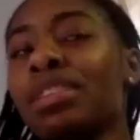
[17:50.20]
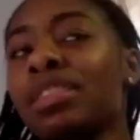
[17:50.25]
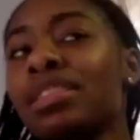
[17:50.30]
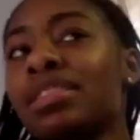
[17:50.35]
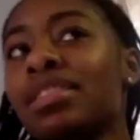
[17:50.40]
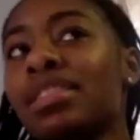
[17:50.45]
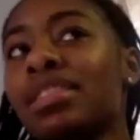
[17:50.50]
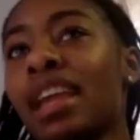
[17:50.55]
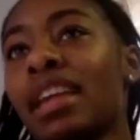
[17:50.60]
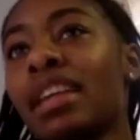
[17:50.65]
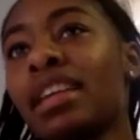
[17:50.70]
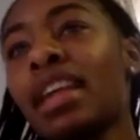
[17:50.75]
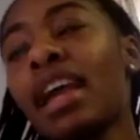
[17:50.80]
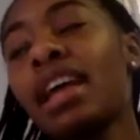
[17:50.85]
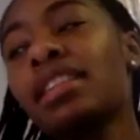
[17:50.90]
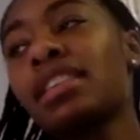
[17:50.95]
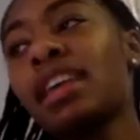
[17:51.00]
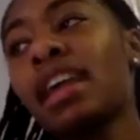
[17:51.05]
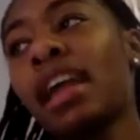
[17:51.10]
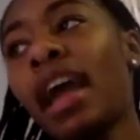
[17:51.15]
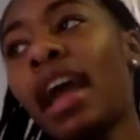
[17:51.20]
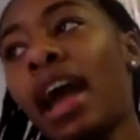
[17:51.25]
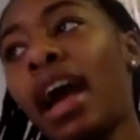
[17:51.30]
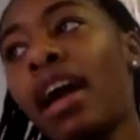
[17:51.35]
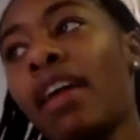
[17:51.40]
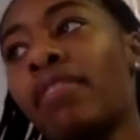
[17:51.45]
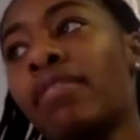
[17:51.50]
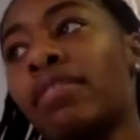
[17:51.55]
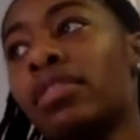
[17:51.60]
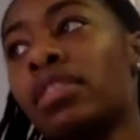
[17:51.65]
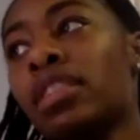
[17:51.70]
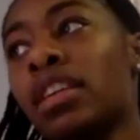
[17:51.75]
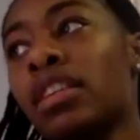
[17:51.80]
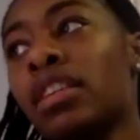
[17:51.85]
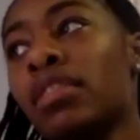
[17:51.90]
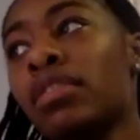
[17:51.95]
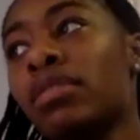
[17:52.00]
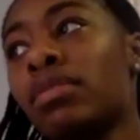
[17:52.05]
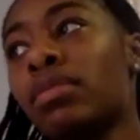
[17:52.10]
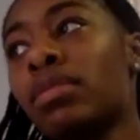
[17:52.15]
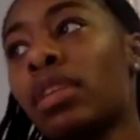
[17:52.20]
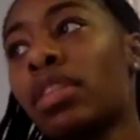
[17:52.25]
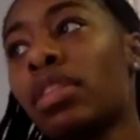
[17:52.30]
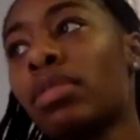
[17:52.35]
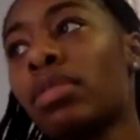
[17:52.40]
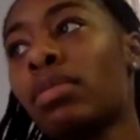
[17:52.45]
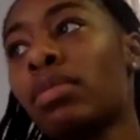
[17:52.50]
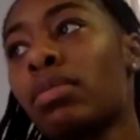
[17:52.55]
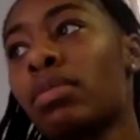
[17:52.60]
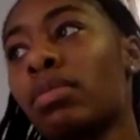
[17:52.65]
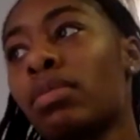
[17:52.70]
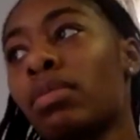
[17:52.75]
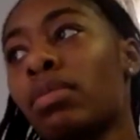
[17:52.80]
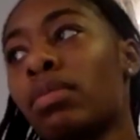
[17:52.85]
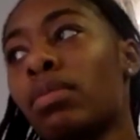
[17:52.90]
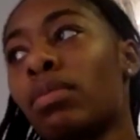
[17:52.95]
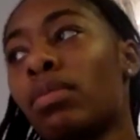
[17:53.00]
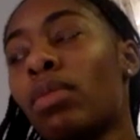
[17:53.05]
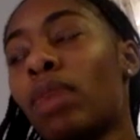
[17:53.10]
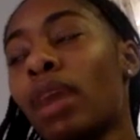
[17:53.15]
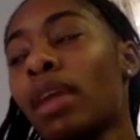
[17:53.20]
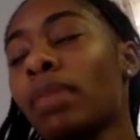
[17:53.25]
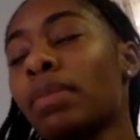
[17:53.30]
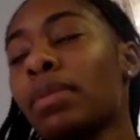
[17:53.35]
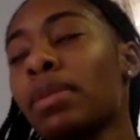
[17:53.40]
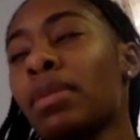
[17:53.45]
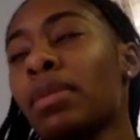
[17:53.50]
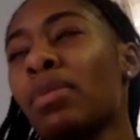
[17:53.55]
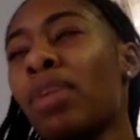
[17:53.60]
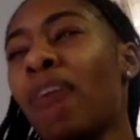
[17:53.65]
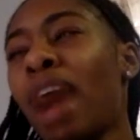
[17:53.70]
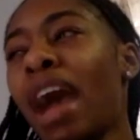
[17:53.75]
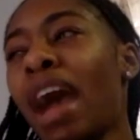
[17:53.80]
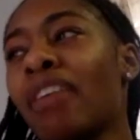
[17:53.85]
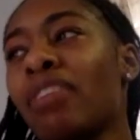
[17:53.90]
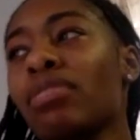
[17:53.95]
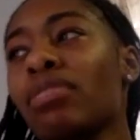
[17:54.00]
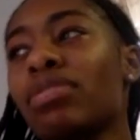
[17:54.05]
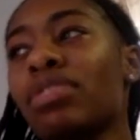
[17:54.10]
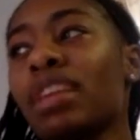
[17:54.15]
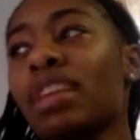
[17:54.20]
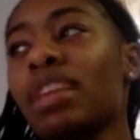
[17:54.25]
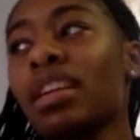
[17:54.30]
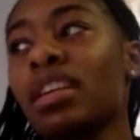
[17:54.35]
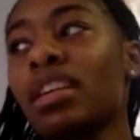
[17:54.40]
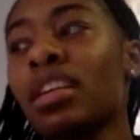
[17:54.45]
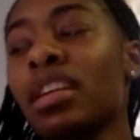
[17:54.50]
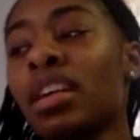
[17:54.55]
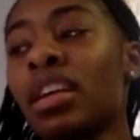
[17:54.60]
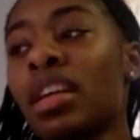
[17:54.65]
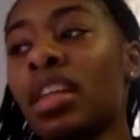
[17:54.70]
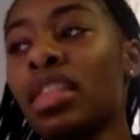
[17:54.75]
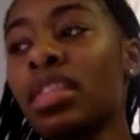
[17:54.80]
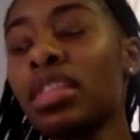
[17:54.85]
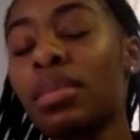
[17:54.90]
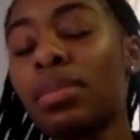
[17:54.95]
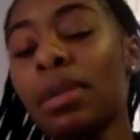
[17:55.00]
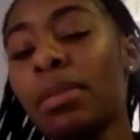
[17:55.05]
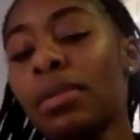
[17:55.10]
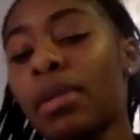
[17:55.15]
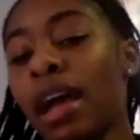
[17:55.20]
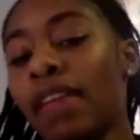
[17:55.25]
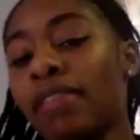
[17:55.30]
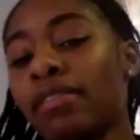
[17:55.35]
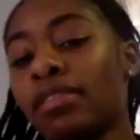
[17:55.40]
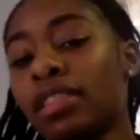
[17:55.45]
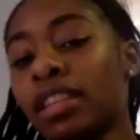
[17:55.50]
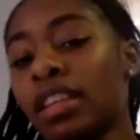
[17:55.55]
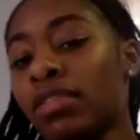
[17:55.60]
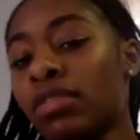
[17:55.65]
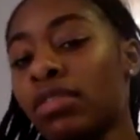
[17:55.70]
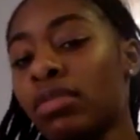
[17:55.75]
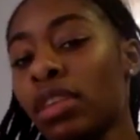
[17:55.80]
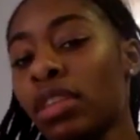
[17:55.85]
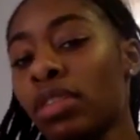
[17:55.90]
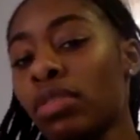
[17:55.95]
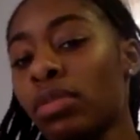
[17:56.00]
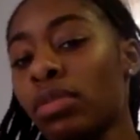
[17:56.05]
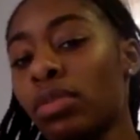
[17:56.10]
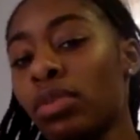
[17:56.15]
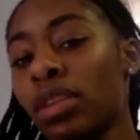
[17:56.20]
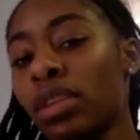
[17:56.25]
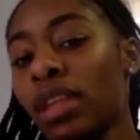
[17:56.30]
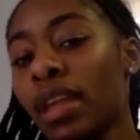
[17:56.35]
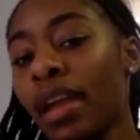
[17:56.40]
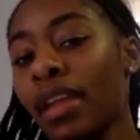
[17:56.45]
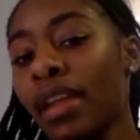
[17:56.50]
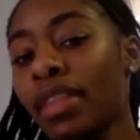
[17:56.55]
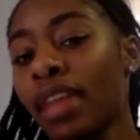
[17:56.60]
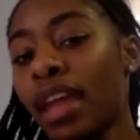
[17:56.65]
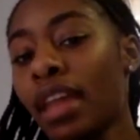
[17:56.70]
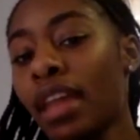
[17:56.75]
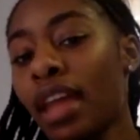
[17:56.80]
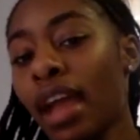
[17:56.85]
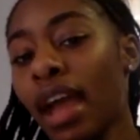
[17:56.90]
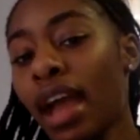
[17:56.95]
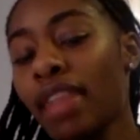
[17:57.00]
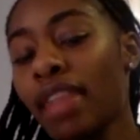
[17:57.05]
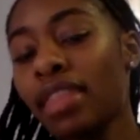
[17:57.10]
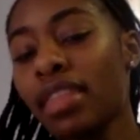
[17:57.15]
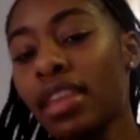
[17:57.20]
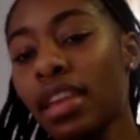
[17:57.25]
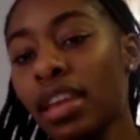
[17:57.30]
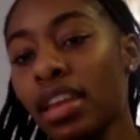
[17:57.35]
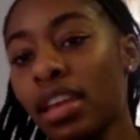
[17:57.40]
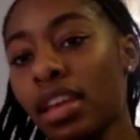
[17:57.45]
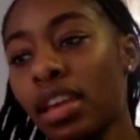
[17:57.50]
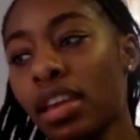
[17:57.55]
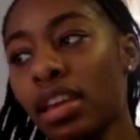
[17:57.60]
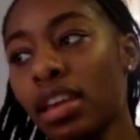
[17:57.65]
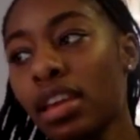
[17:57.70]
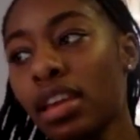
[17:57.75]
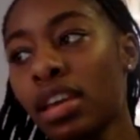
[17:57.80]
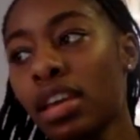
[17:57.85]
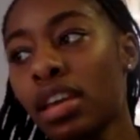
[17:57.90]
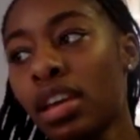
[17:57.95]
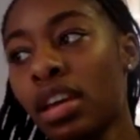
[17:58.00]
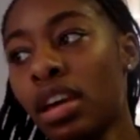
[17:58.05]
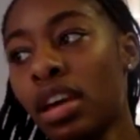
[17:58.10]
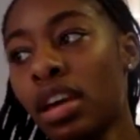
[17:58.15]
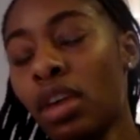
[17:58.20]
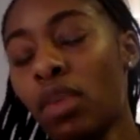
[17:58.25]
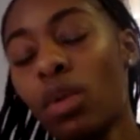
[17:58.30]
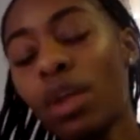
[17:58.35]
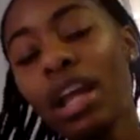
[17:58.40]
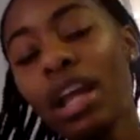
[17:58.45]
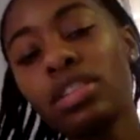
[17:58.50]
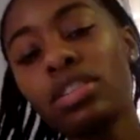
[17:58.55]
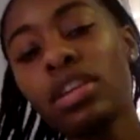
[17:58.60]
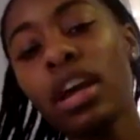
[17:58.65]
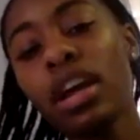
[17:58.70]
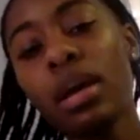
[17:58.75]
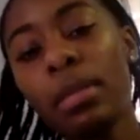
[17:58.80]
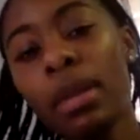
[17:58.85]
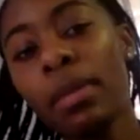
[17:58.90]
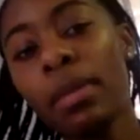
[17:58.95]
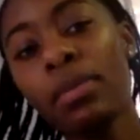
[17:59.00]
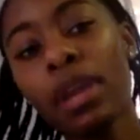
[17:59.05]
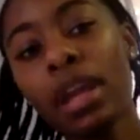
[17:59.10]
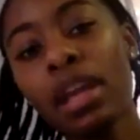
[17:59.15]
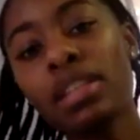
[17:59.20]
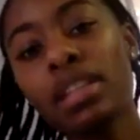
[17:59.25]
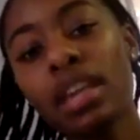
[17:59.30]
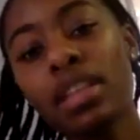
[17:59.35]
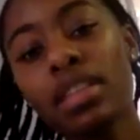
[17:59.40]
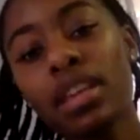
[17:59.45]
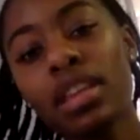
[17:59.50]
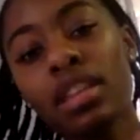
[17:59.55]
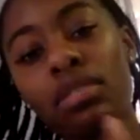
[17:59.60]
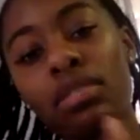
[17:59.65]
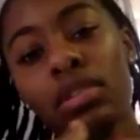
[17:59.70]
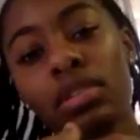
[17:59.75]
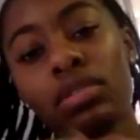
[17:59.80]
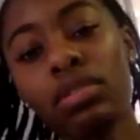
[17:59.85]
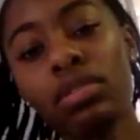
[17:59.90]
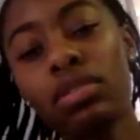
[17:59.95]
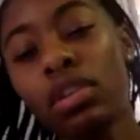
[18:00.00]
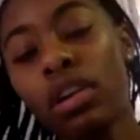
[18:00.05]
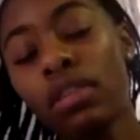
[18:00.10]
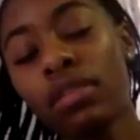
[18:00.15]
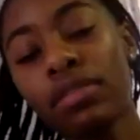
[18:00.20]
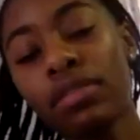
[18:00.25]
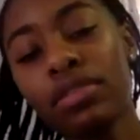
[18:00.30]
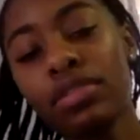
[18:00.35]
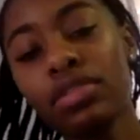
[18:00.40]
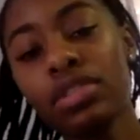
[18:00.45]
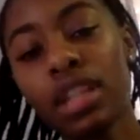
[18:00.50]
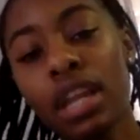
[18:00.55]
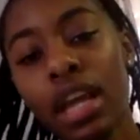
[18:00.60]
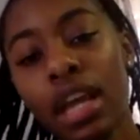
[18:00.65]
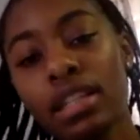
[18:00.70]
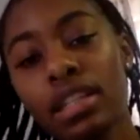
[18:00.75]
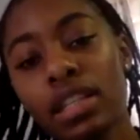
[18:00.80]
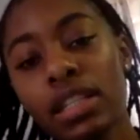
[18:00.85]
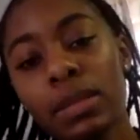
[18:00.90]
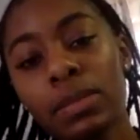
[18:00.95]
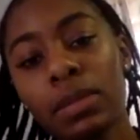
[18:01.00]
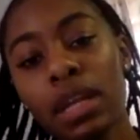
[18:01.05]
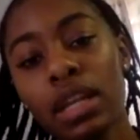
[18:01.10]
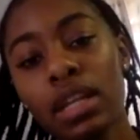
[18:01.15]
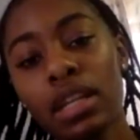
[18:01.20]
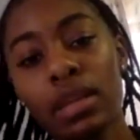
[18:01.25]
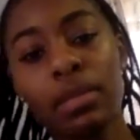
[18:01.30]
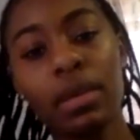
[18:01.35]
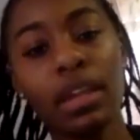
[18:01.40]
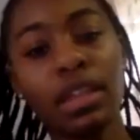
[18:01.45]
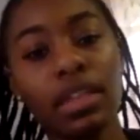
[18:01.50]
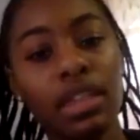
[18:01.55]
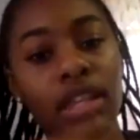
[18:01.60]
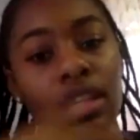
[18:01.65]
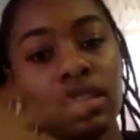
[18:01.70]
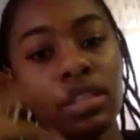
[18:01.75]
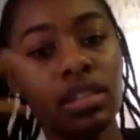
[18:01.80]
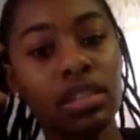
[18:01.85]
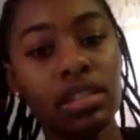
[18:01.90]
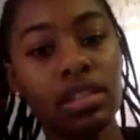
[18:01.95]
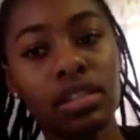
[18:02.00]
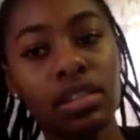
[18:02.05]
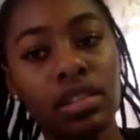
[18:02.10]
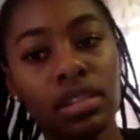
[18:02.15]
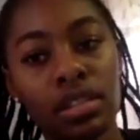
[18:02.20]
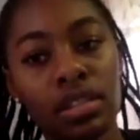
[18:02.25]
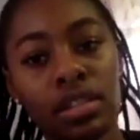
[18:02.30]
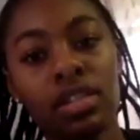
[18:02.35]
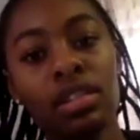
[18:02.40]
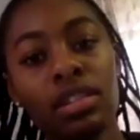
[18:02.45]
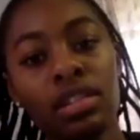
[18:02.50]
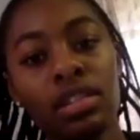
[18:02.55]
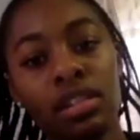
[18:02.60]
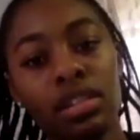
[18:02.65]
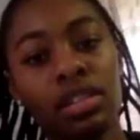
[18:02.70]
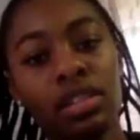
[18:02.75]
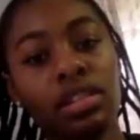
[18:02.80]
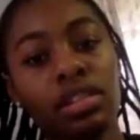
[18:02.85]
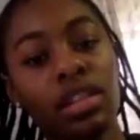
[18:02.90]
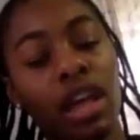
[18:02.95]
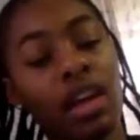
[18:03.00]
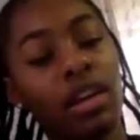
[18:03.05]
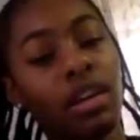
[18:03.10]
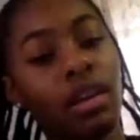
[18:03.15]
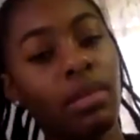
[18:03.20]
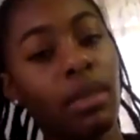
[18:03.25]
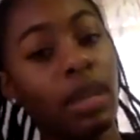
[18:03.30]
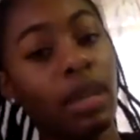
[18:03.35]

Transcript: say yes, I have lived with white people. I don't think the people I've lived with were more like that. Like I think when I took out my braids, I think they were a little confused, and I had to explain to them like this is not, I'm not